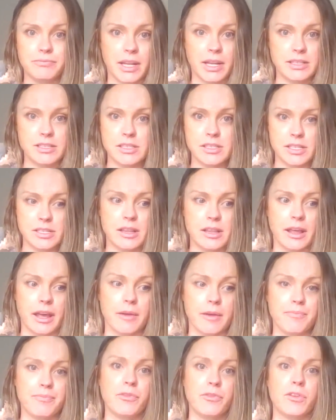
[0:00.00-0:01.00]
It's just
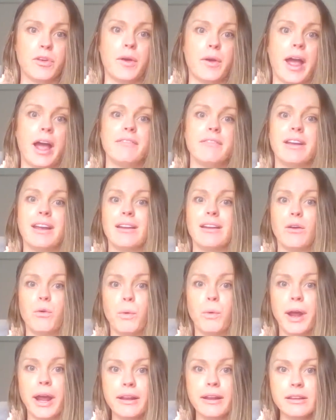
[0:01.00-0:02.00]
there. So having an
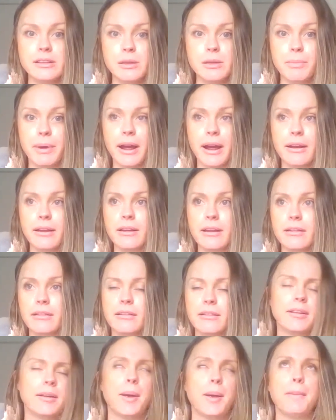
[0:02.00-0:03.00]
awareness about it,
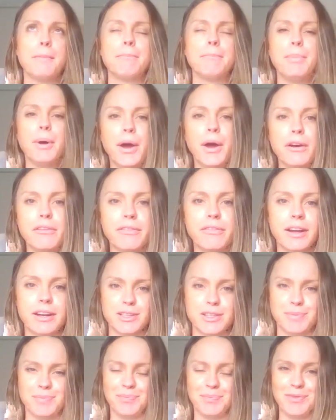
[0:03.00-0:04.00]

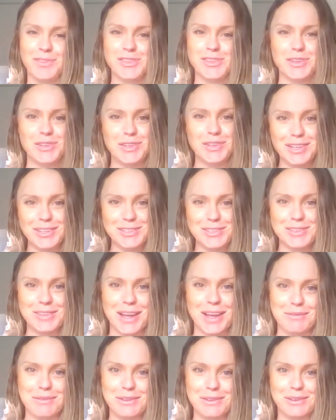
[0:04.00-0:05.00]
perfect. So you can do
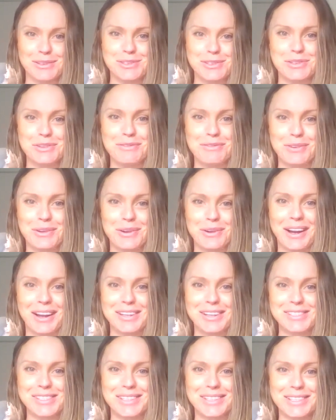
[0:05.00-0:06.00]
that with your 2-4
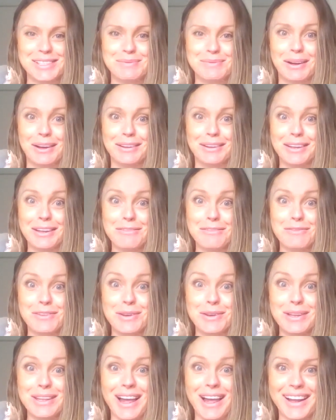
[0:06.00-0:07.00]
energy as well, if
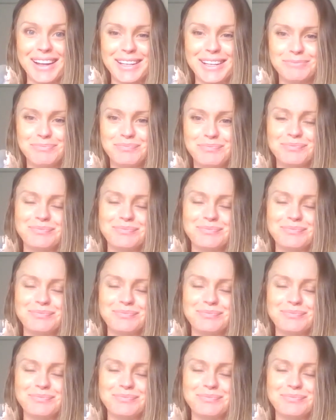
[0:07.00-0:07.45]
you like.